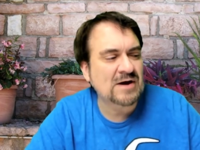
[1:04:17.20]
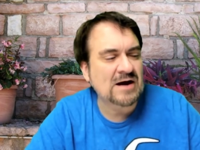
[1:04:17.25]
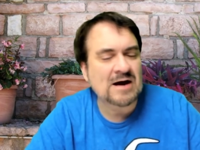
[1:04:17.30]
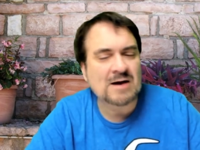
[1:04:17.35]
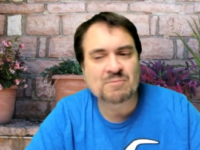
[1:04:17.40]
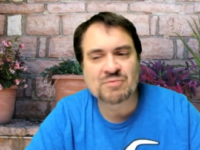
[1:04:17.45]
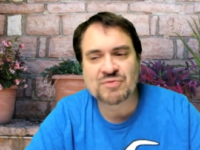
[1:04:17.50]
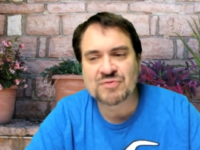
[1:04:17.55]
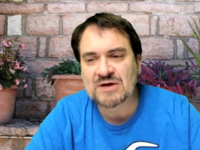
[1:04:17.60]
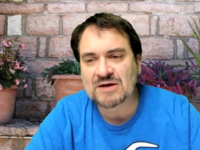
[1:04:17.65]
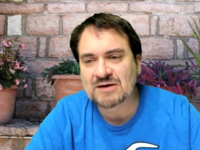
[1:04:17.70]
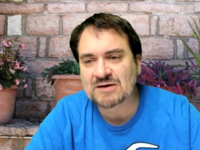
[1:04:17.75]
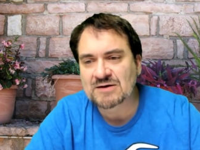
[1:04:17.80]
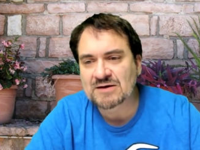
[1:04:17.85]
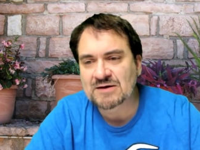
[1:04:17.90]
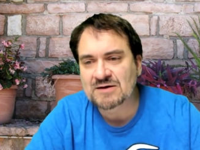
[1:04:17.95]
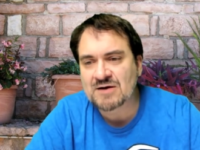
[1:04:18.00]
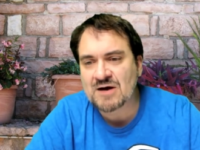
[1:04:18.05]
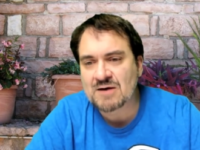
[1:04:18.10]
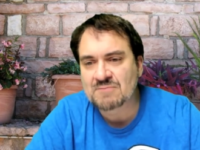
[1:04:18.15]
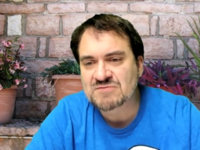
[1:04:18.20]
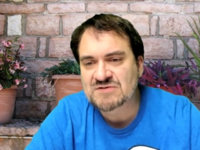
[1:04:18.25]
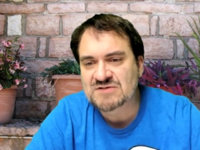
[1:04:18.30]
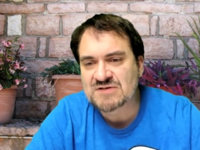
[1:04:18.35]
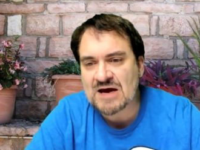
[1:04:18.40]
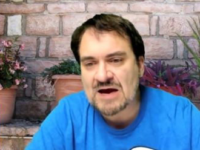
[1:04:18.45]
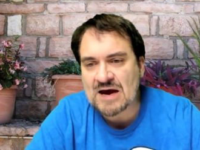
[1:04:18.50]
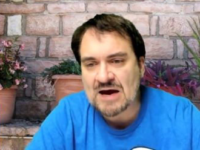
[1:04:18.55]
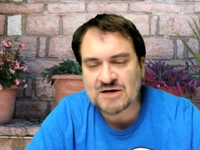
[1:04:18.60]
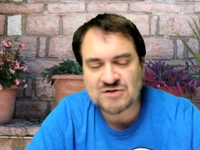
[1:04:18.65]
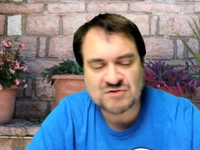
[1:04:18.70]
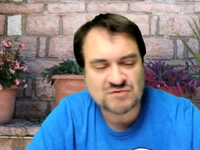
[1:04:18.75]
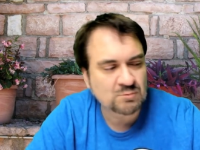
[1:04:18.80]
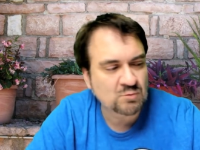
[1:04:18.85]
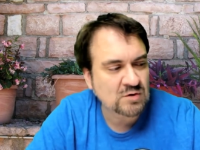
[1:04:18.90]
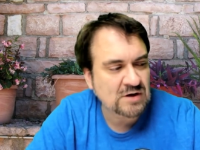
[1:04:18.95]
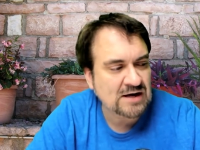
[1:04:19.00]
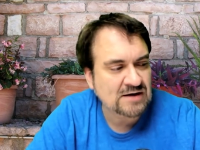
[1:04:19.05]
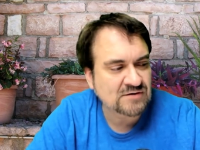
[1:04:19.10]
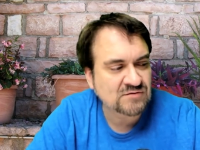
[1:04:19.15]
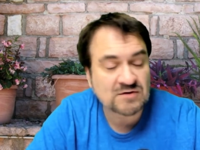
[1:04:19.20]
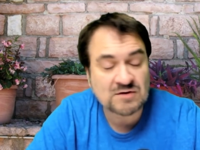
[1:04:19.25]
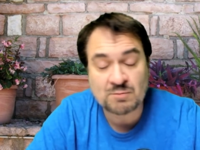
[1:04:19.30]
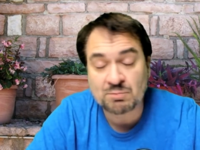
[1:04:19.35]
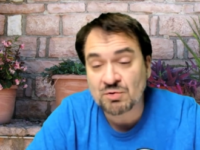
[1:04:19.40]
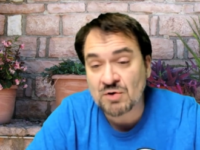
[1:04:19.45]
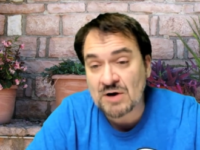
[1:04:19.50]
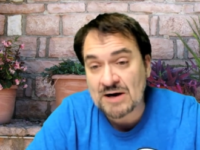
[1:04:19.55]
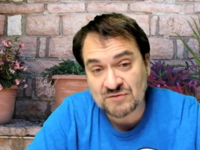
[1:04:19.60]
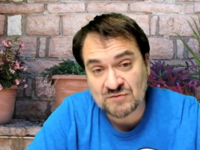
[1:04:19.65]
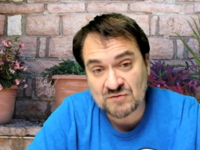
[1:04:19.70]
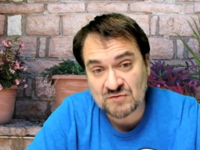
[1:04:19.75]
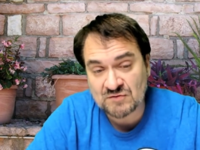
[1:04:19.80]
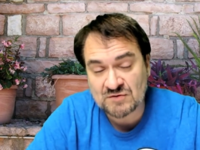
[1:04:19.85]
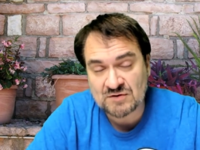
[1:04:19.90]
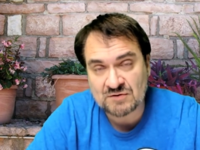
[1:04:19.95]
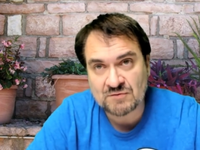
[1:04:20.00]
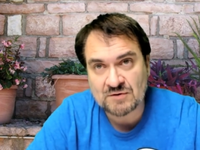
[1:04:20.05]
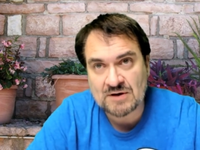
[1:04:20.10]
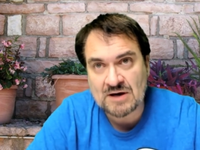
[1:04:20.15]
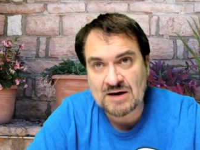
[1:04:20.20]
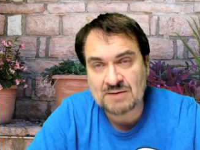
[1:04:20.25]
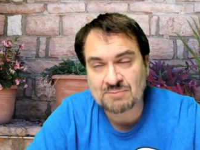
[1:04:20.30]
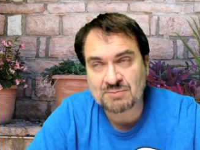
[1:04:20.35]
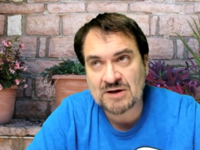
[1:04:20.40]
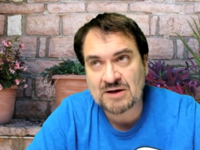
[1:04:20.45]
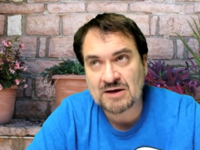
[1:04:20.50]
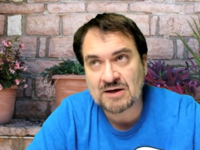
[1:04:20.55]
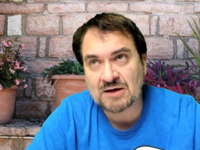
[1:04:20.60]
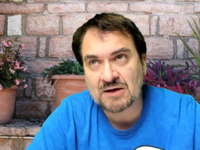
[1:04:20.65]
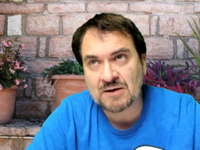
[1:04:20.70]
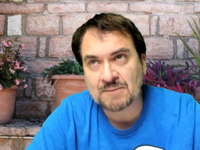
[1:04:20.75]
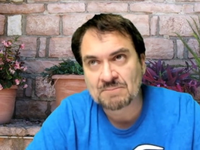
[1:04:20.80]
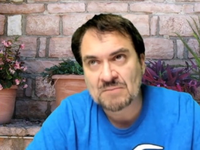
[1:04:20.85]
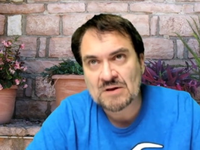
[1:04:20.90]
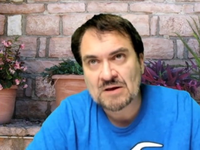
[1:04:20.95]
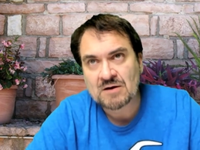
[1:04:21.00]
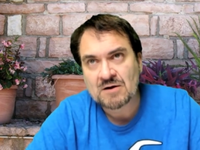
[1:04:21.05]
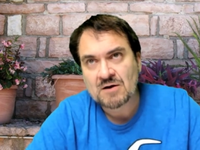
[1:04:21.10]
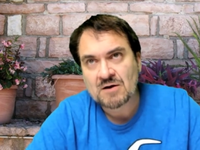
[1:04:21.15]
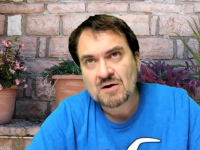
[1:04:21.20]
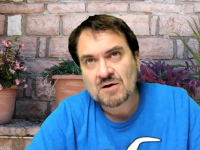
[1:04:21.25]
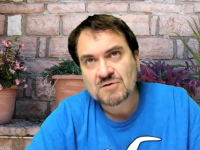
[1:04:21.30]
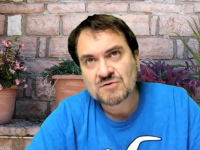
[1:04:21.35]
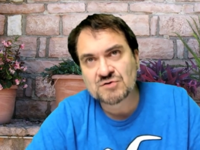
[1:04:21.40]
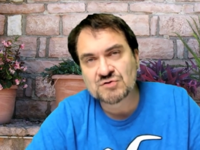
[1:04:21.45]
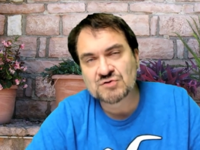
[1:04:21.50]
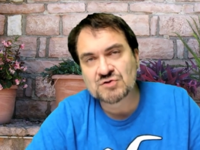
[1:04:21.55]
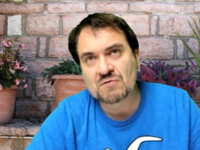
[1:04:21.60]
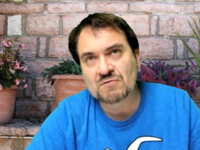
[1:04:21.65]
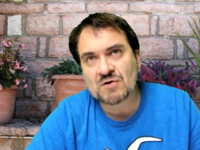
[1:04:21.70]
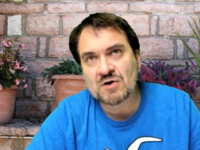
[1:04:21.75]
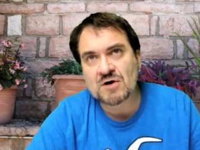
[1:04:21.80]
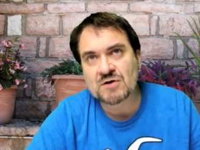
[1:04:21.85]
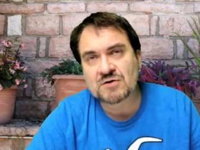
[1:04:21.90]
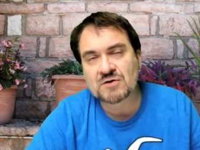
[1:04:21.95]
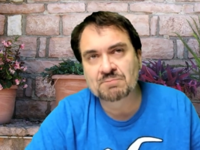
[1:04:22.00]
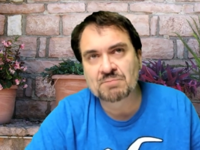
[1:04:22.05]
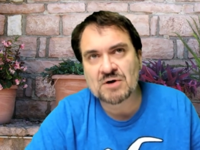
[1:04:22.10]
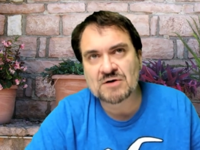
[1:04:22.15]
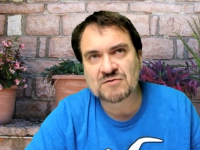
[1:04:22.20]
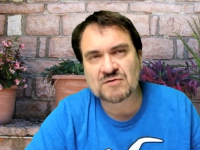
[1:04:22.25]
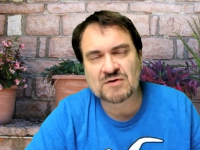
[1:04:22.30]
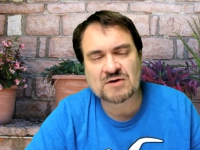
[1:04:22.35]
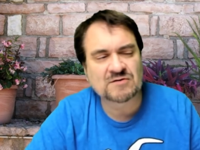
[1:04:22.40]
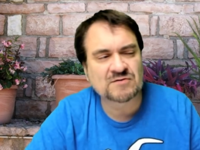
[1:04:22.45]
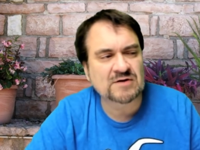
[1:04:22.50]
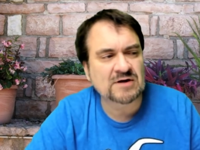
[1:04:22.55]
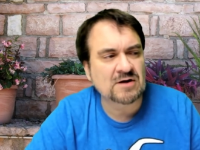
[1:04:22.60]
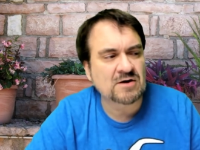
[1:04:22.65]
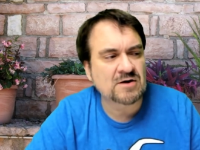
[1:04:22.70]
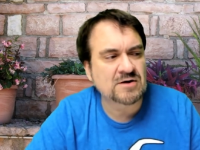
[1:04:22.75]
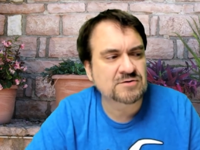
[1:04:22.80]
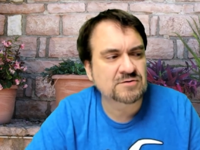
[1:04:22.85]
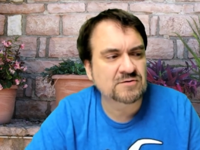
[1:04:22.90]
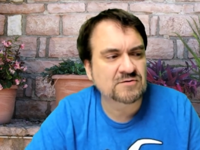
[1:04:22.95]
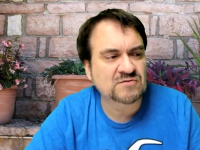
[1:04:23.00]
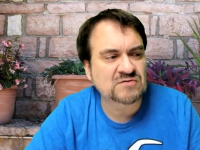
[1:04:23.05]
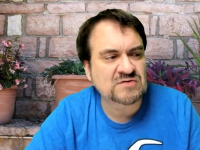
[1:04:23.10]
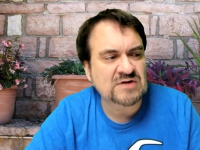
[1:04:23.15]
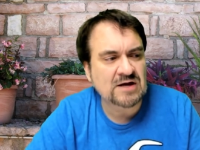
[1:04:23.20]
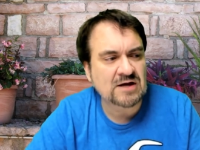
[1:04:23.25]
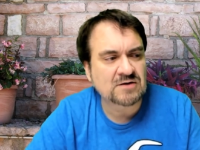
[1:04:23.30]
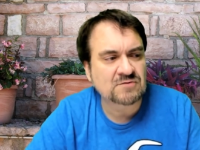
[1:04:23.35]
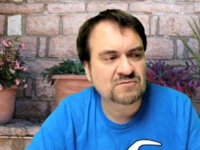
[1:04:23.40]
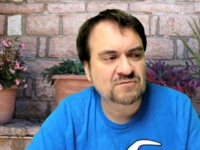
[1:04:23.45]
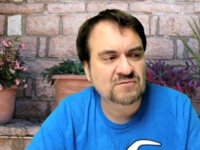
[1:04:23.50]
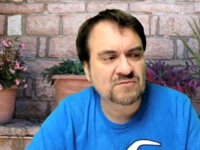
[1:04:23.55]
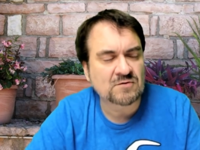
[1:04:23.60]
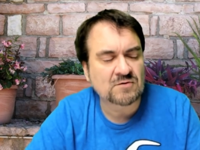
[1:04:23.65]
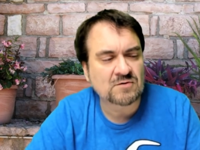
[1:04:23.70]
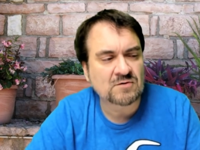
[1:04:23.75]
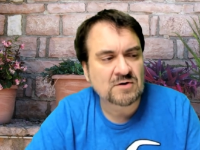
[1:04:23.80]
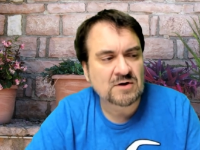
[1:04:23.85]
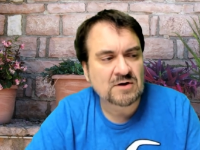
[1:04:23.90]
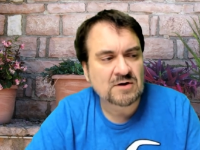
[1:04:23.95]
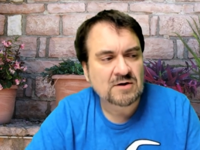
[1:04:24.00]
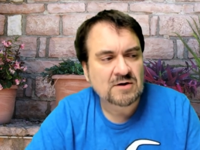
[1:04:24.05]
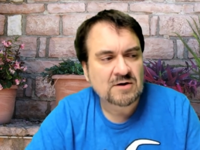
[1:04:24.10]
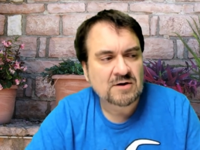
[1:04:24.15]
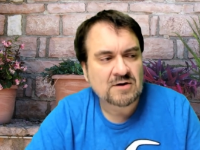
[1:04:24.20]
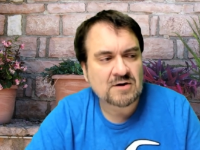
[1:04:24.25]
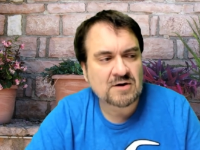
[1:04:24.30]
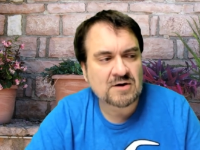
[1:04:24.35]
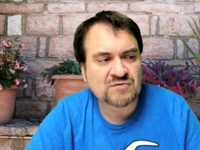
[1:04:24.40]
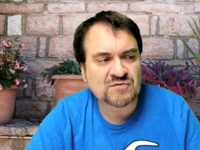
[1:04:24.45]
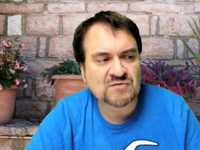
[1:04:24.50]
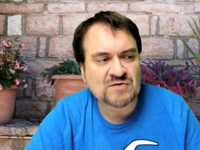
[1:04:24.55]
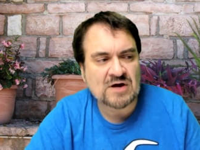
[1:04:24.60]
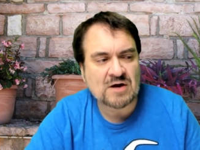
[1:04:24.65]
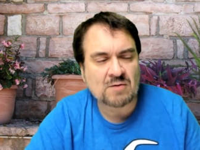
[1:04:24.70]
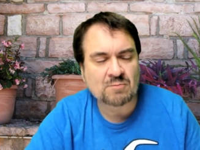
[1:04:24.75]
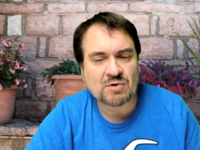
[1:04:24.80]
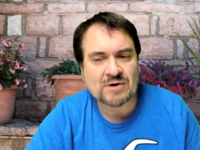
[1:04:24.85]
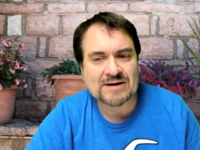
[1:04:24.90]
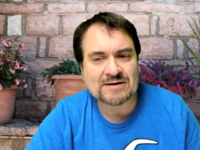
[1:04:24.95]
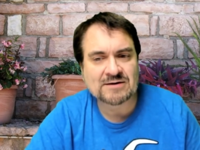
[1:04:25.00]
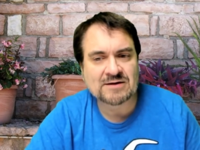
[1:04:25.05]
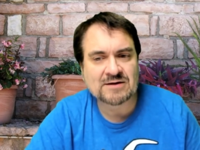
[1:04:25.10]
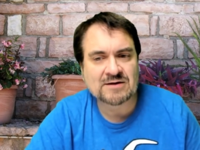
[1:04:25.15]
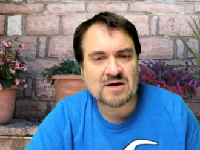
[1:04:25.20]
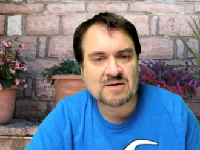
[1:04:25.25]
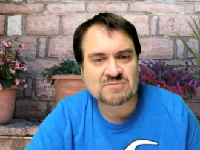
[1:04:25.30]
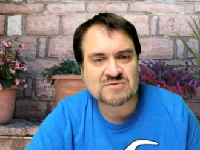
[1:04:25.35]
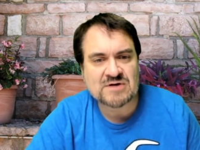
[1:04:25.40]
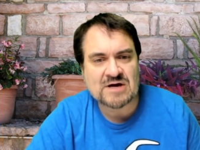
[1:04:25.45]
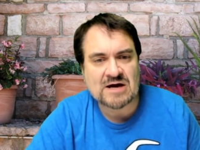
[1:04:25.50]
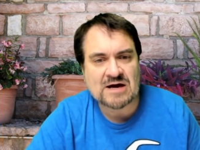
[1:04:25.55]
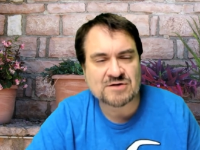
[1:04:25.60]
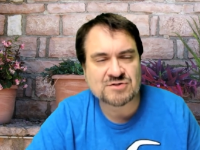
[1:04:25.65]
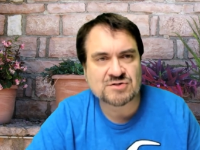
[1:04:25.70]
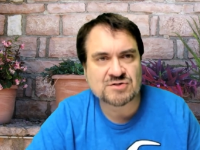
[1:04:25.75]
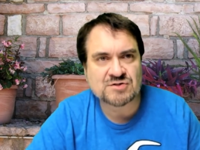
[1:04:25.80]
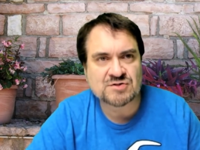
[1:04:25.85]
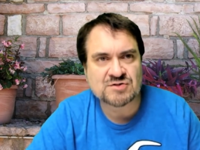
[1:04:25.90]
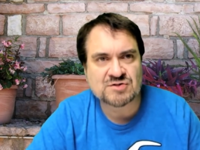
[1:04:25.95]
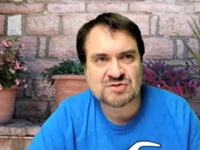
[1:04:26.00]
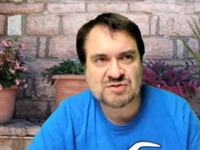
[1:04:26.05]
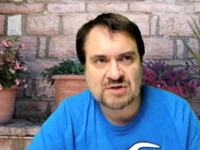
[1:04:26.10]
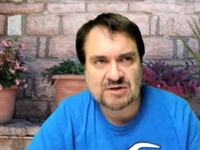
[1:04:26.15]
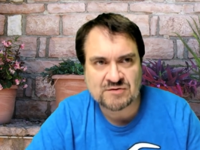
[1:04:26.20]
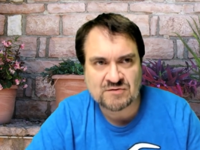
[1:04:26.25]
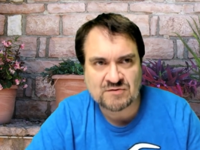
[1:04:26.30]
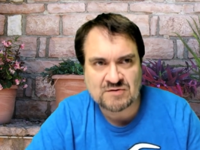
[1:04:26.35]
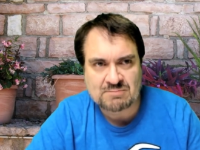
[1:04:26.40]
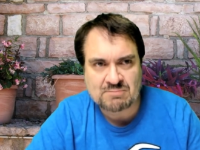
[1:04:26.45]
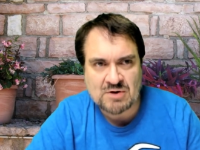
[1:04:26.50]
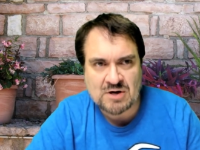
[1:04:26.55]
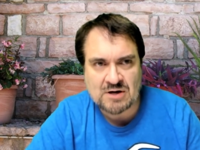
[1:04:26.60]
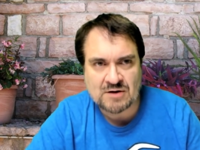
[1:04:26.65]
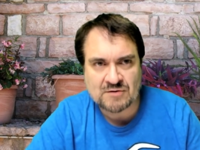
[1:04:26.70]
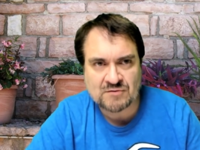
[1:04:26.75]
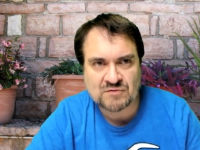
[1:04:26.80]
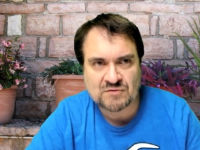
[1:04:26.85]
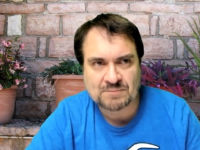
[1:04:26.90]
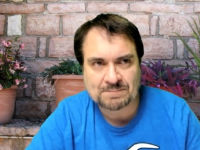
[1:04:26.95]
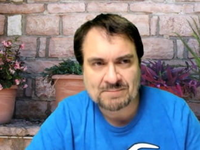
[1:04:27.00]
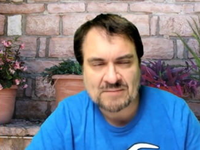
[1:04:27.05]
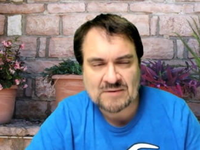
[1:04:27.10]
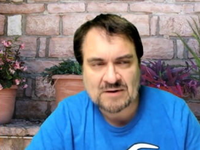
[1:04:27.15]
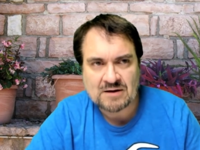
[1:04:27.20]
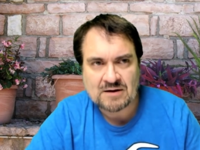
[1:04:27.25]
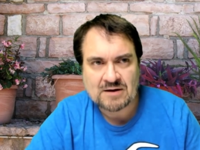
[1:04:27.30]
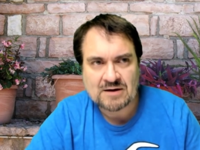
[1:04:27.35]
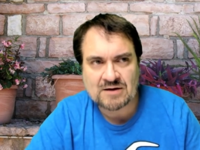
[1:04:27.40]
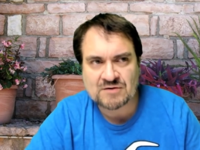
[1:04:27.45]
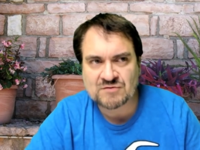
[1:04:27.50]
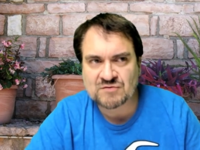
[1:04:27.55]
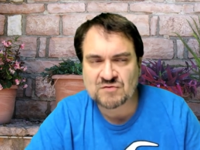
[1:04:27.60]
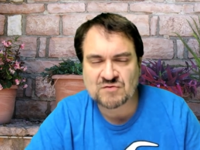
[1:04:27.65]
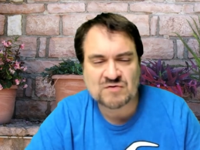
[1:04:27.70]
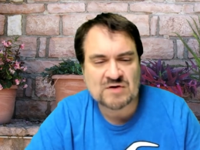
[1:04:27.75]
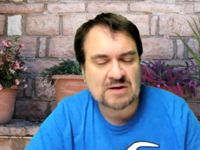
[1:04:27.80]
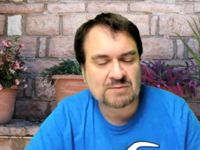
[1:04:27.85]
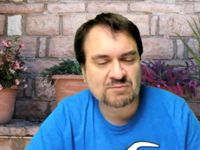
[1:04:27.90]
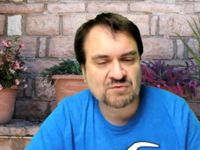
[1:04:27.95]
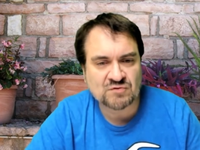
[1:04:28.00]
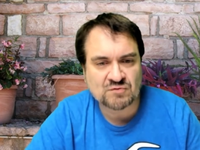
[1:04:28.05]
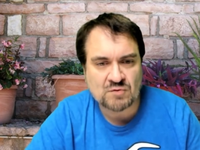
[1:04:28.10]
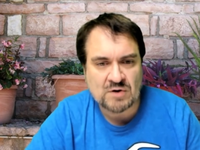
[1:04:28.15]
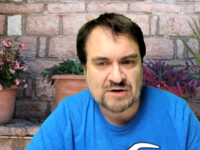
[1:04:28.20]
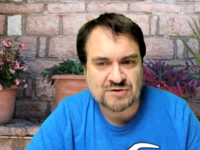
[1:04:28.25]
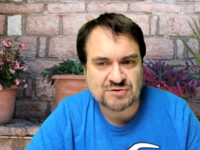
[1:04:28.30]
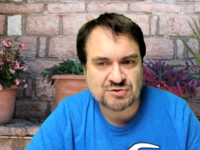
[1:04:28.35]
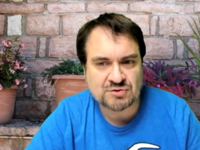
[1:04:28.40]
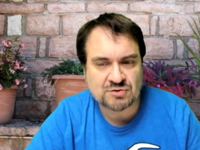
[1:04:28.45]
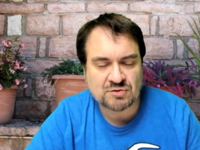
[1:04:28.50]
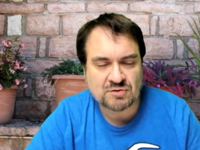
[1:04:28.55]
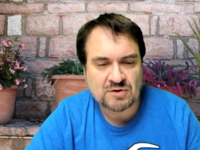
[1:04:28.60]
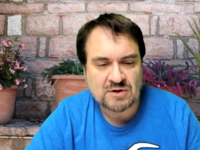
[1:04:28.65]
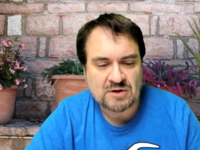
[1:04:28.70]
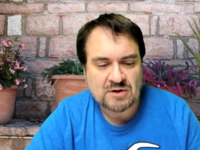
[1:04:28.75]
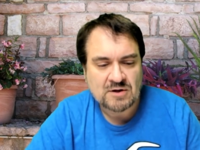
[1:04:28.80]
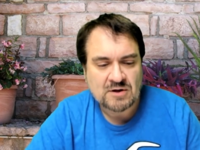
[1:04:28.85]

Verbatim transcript: I'm thinking ecomdash from what I see. The price is different. I pay just over 100 bucks. I think it's like 110 for uh, Sellbrite. And ecomdash is 60 bucks. It's the same structure.